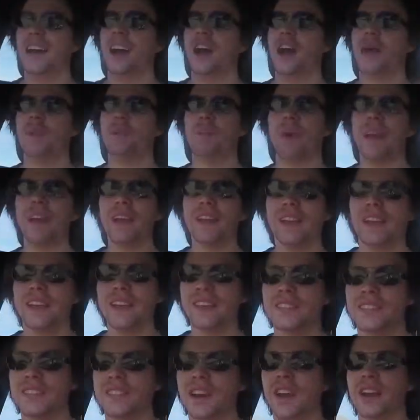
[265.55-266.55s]
her paint
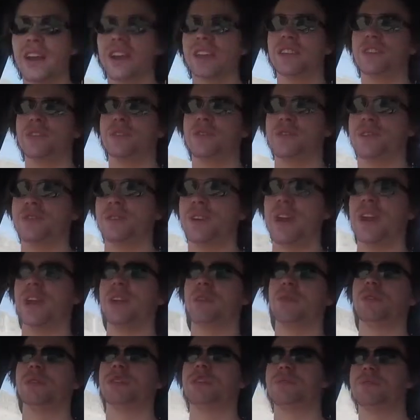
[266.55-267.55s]
is starting to
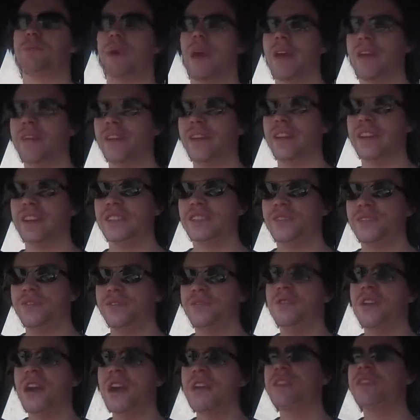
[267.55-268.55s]
fade, which apparently is
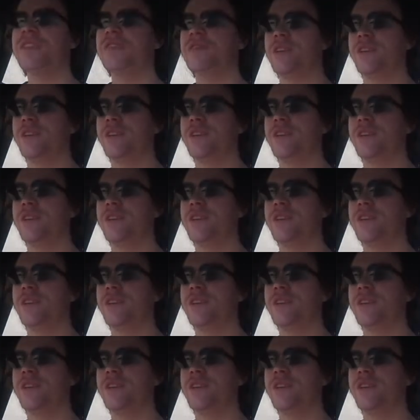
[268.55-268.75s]
very,